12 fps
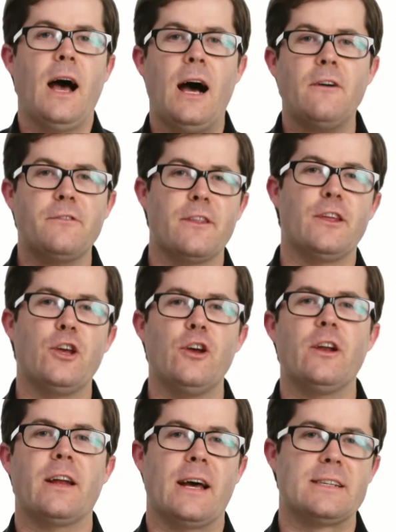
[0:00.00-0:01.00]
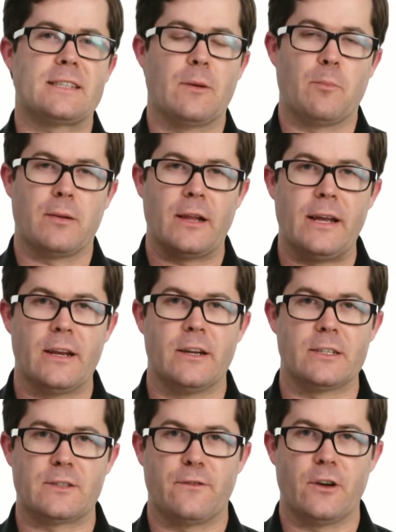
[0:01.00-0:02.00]
After the unit has completed
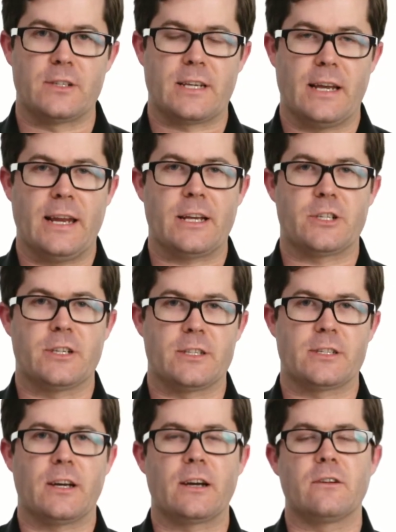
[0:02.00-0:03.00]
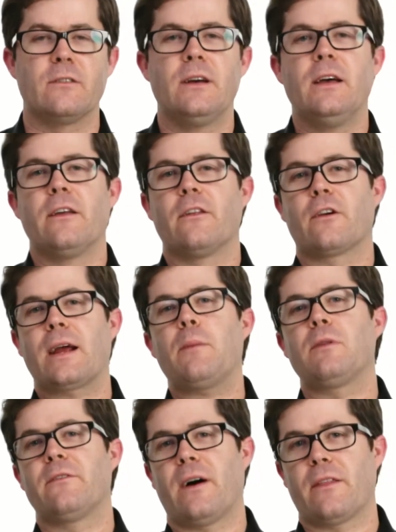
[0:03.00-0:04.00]
its first connection cycle, there are a
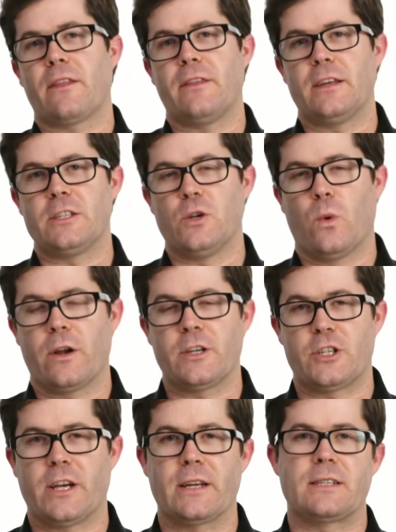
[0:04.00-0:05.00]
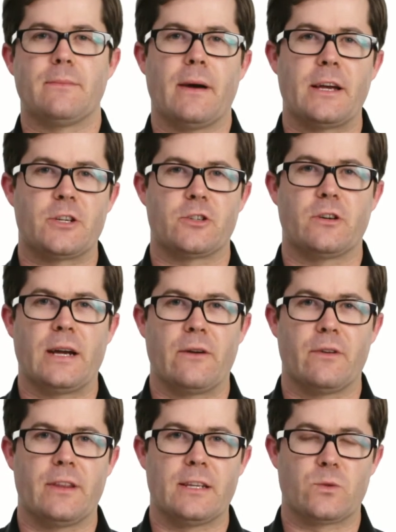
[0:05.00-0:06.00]
couple of other things you want to check to make sure
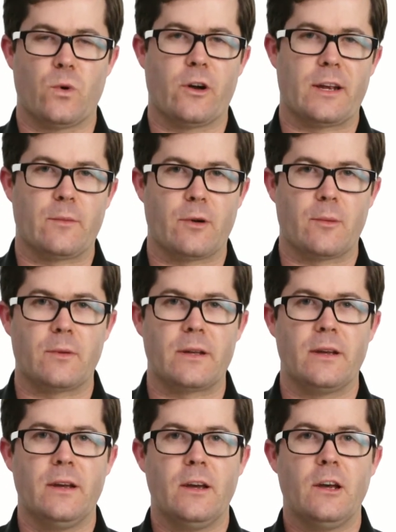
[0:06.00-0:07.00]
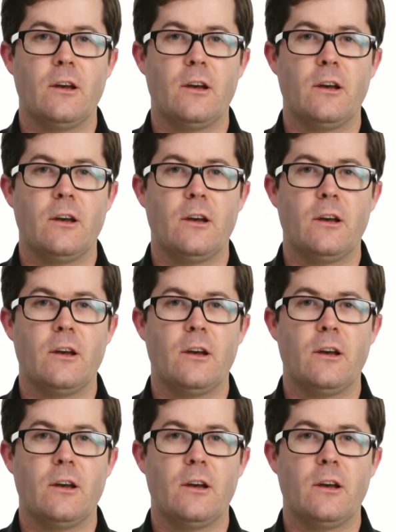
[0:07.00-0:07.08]
everything's working properly.